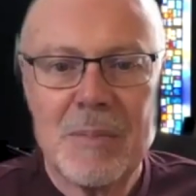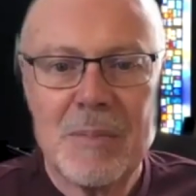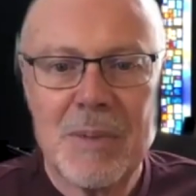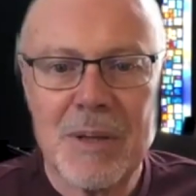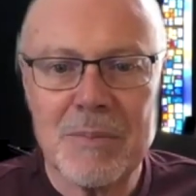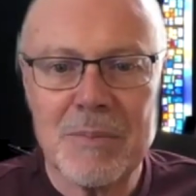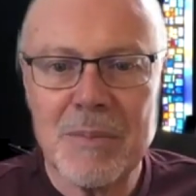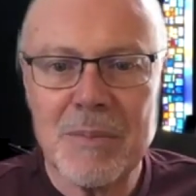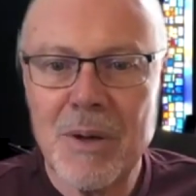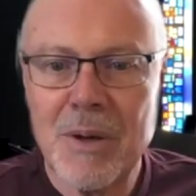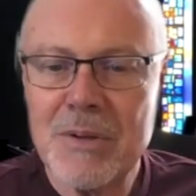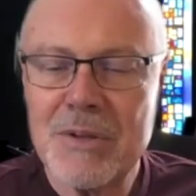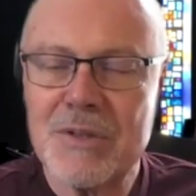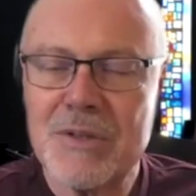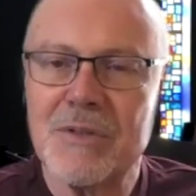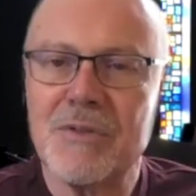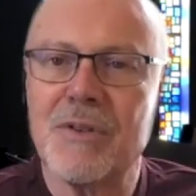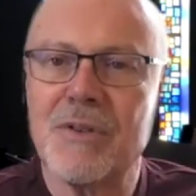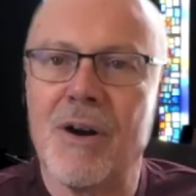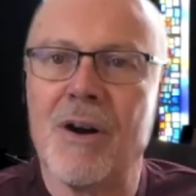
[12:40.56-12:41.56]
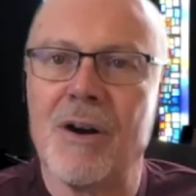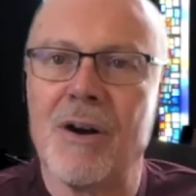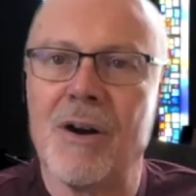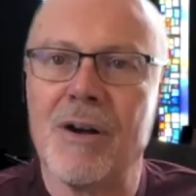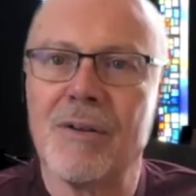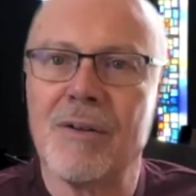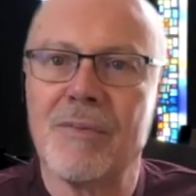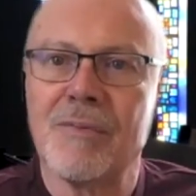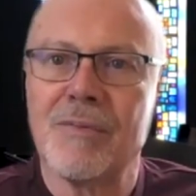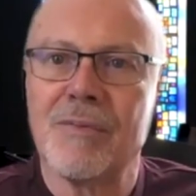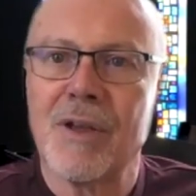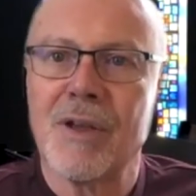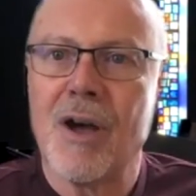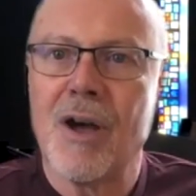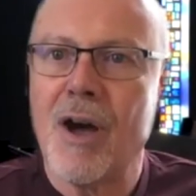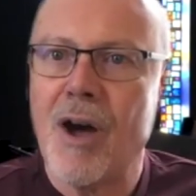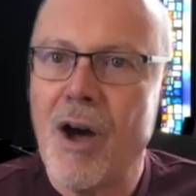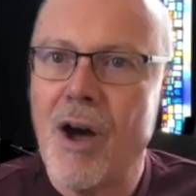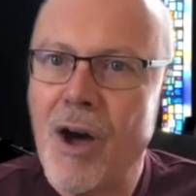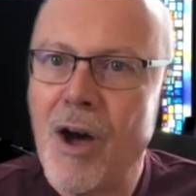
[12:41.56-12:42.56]
But most of all
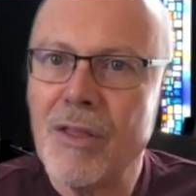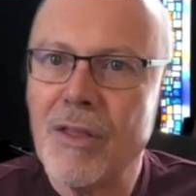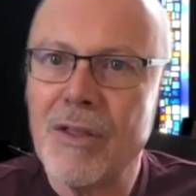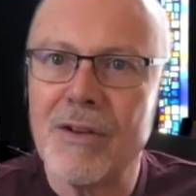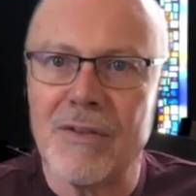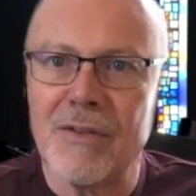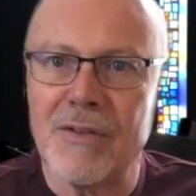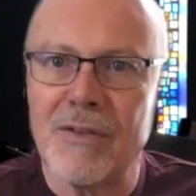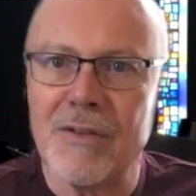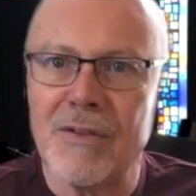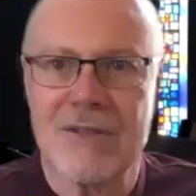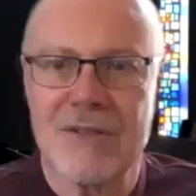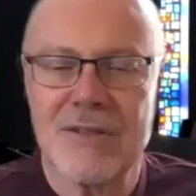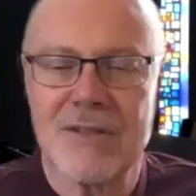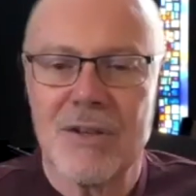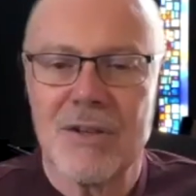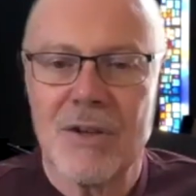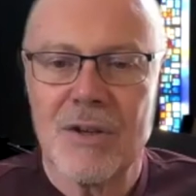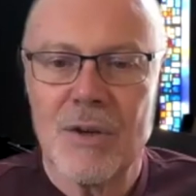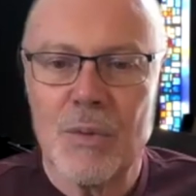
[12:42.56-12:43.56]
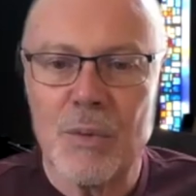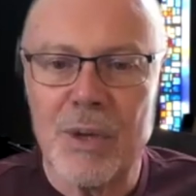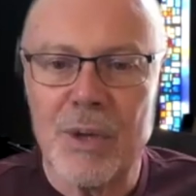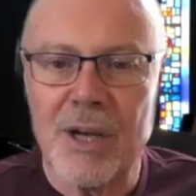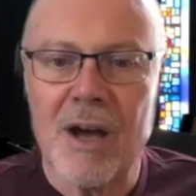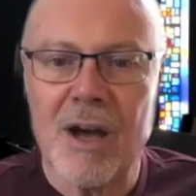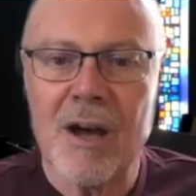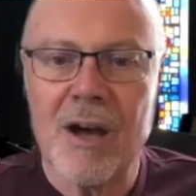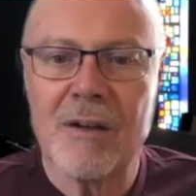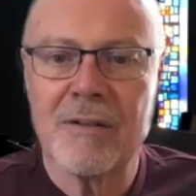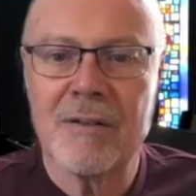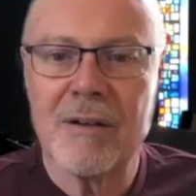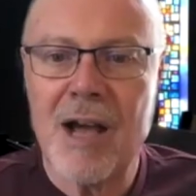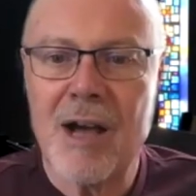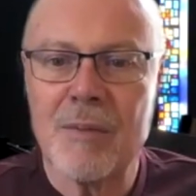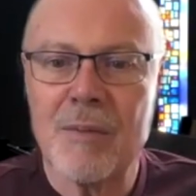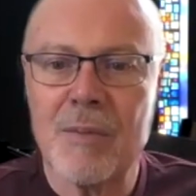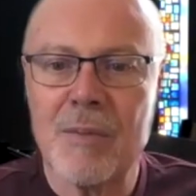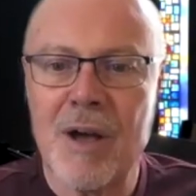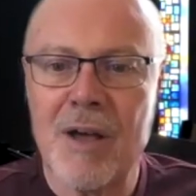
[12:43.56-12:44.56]
of us, we honor
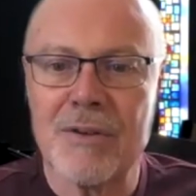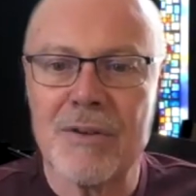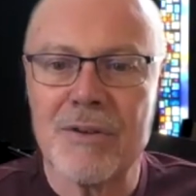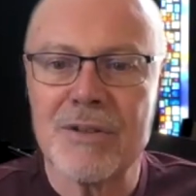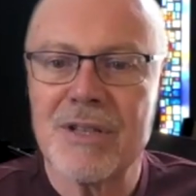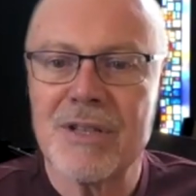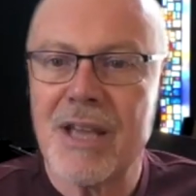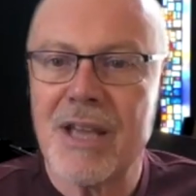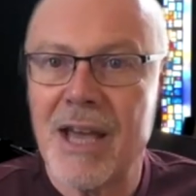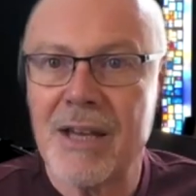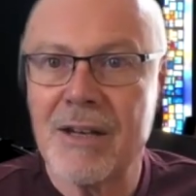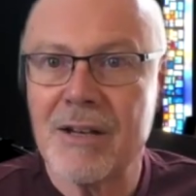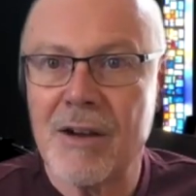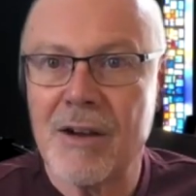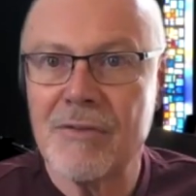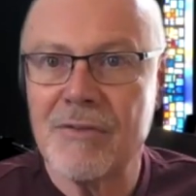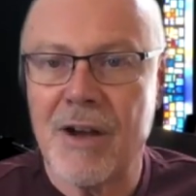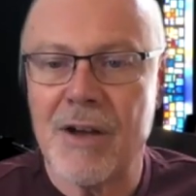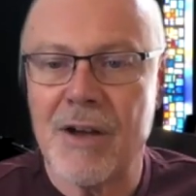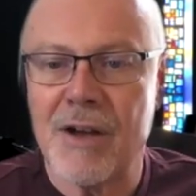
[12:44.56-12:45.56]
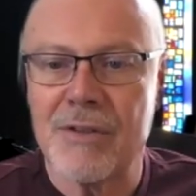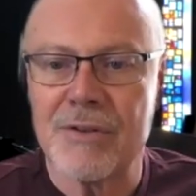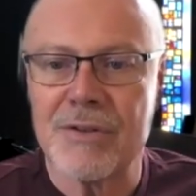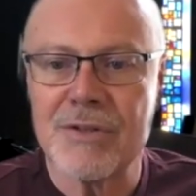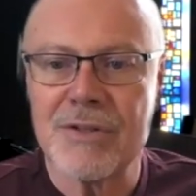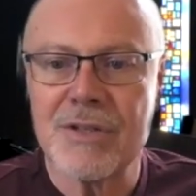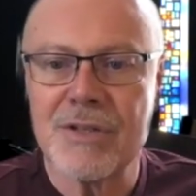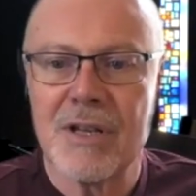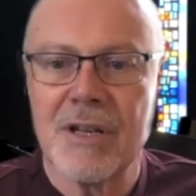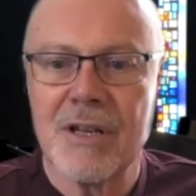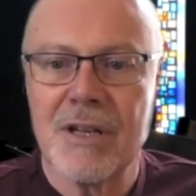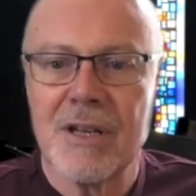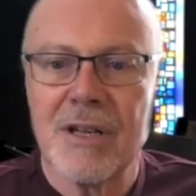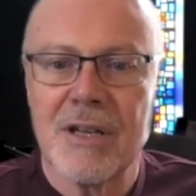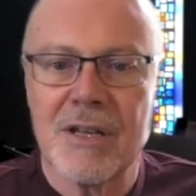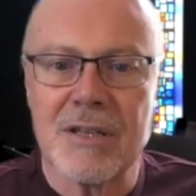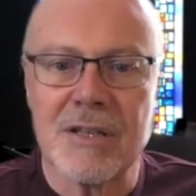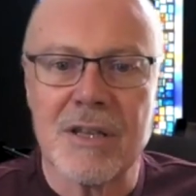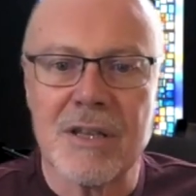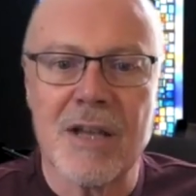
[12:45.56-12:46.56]
our mothers and our fathers,
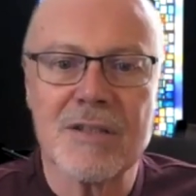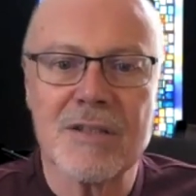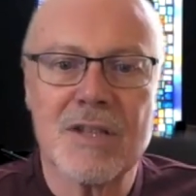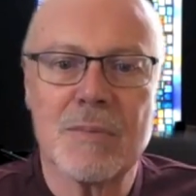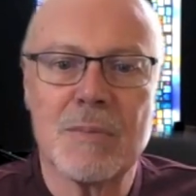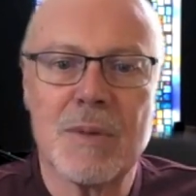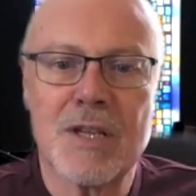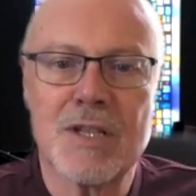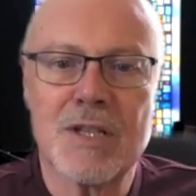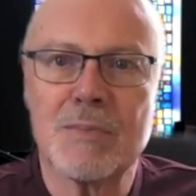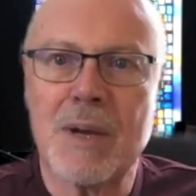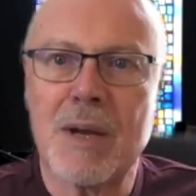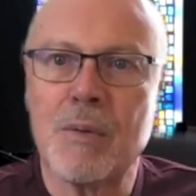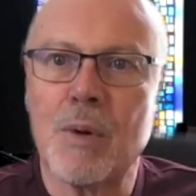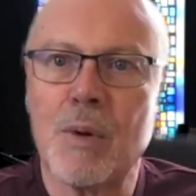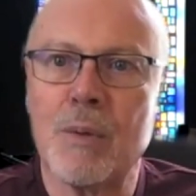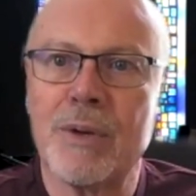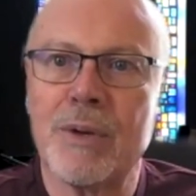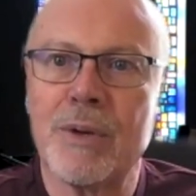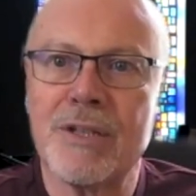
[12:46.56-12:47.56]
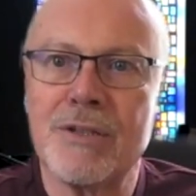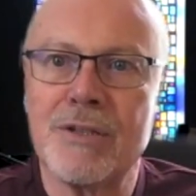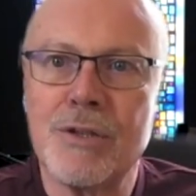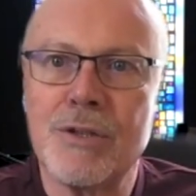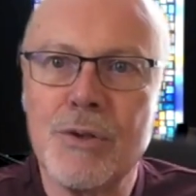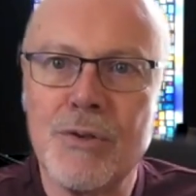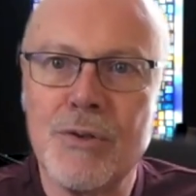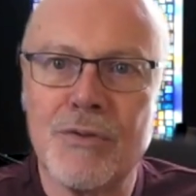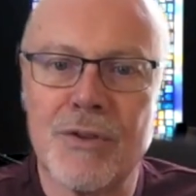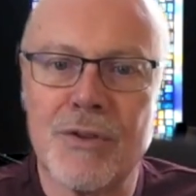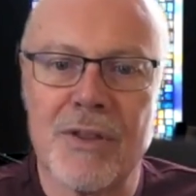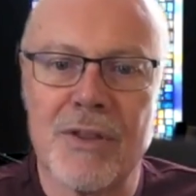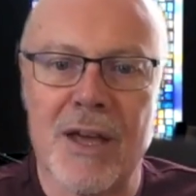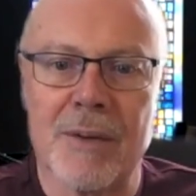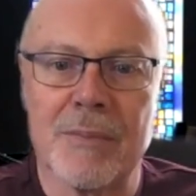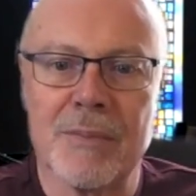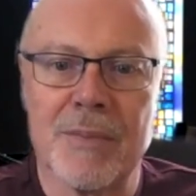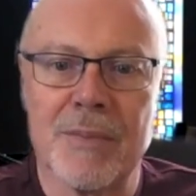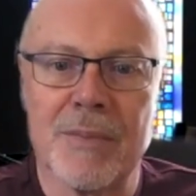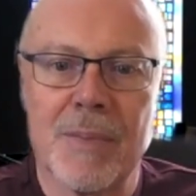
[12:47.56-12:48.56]
not so much by what we do for
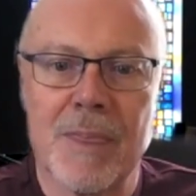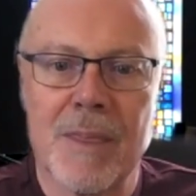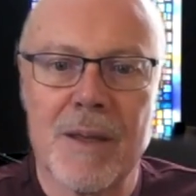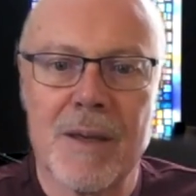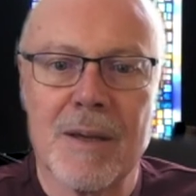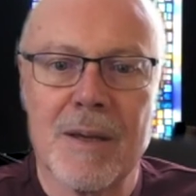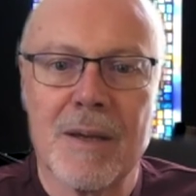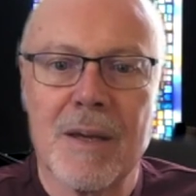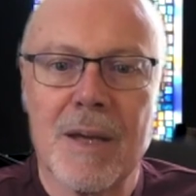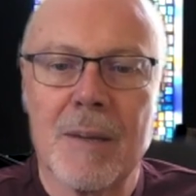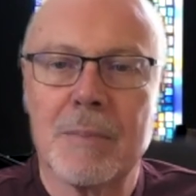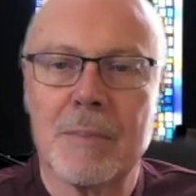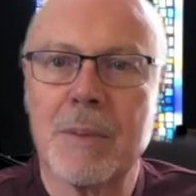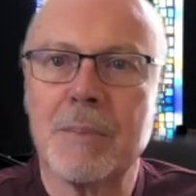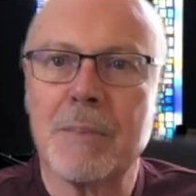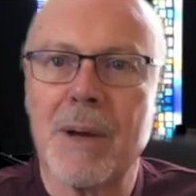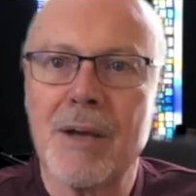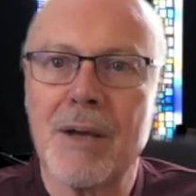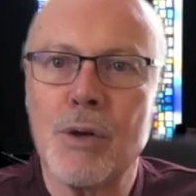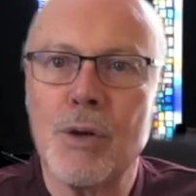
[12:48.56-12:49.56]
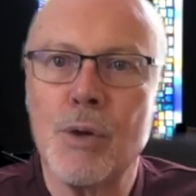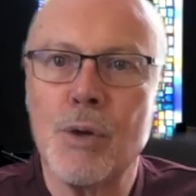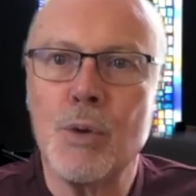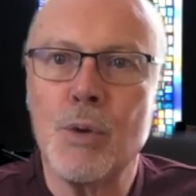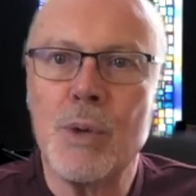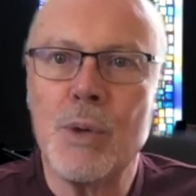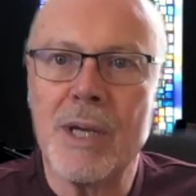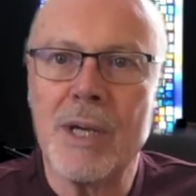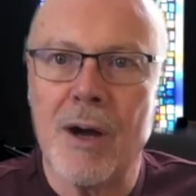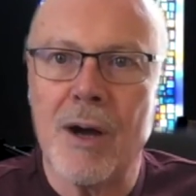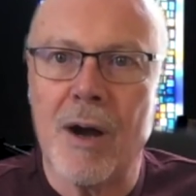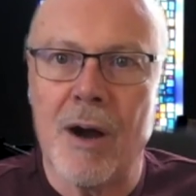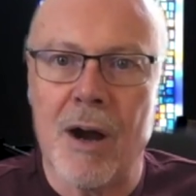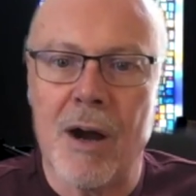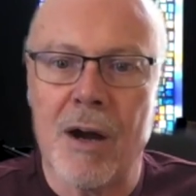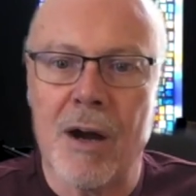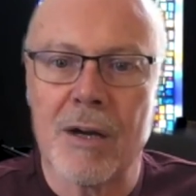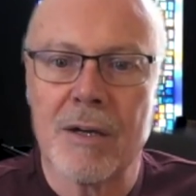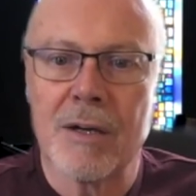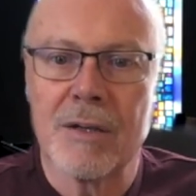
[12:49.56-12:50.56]
them, but by who we
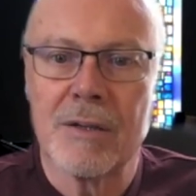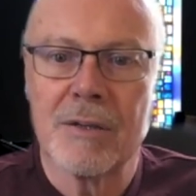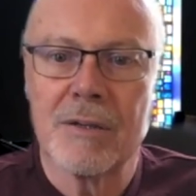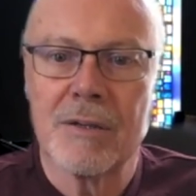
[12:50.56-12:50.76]
are.